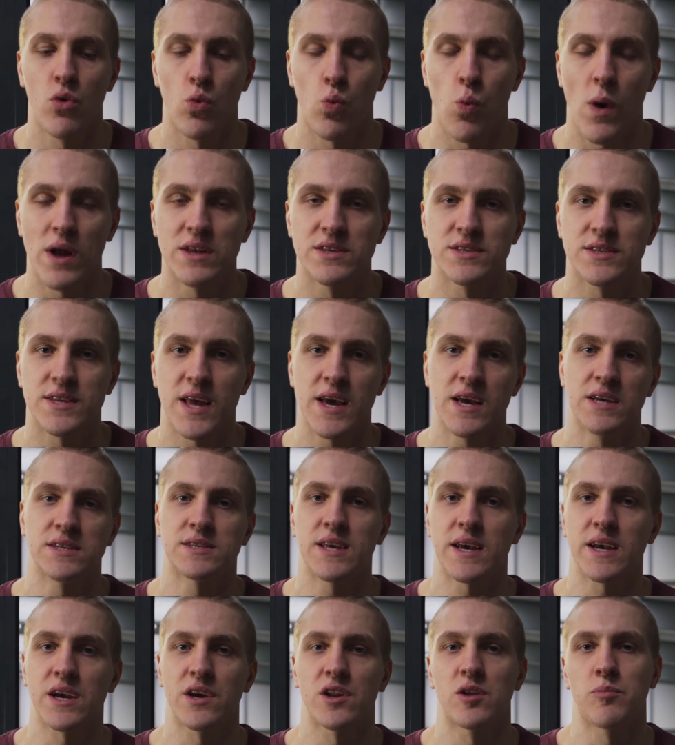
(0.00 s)
Wednesday
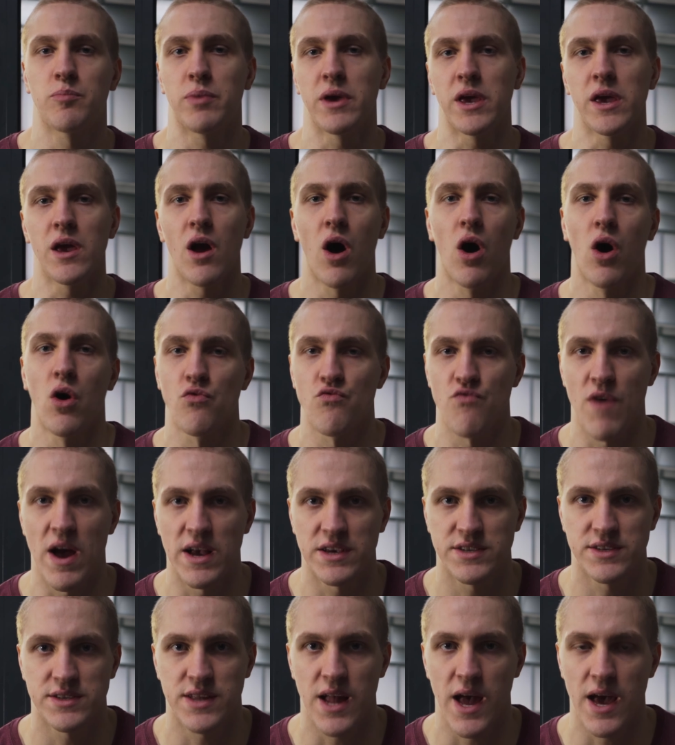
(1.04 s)
is then gonna be our
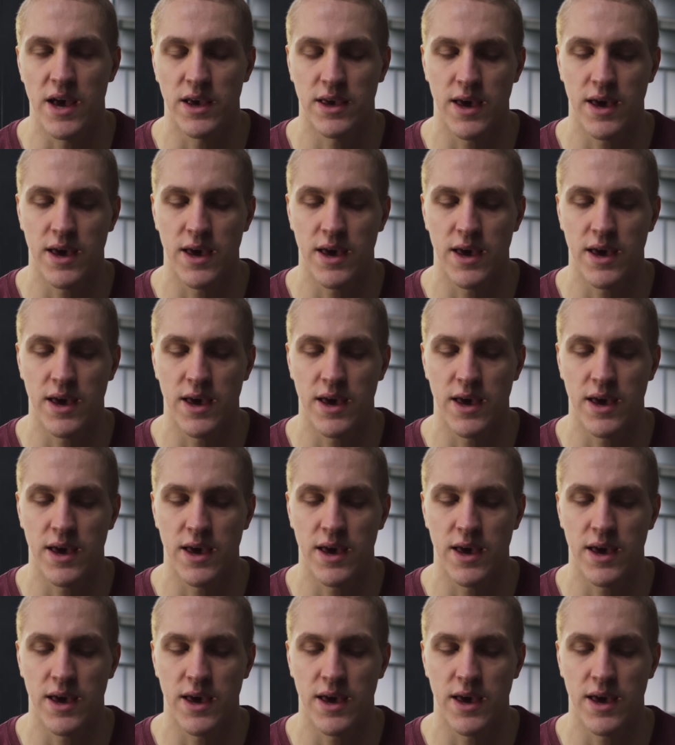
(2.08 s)
rest day,